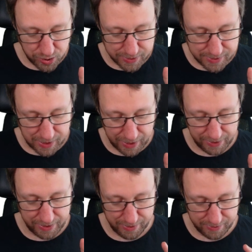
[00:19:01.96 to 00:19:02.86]
the
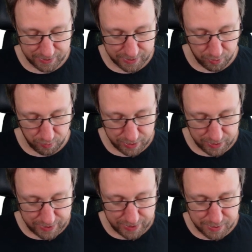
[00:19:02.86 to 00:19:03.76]
sign here. So
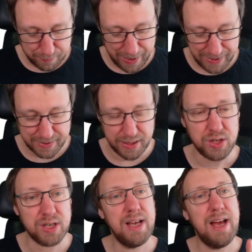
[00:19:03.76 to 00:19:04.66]
this
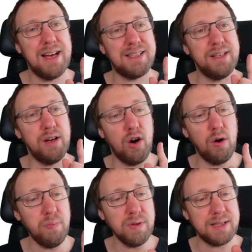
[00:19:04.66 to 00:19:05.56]
message has the
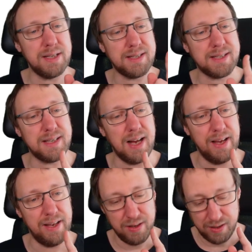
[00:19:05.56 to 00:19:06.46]
opposite
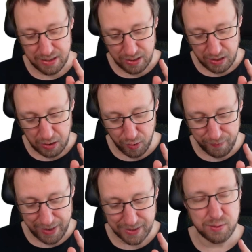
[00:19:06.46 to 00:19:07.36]
sign of
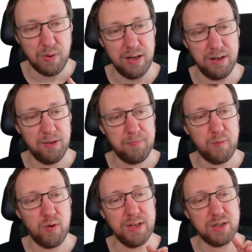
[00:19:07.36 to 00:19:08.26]
X1,
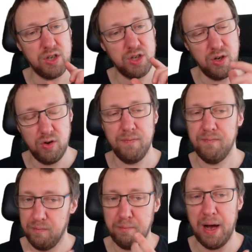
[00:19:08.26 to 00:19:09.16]
or its
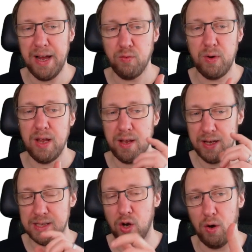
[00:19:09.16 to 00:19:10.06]
binary
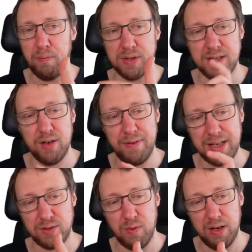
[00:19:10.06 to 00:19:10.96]
is opposite of
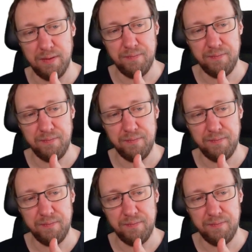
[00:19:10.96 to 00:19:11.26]
X1,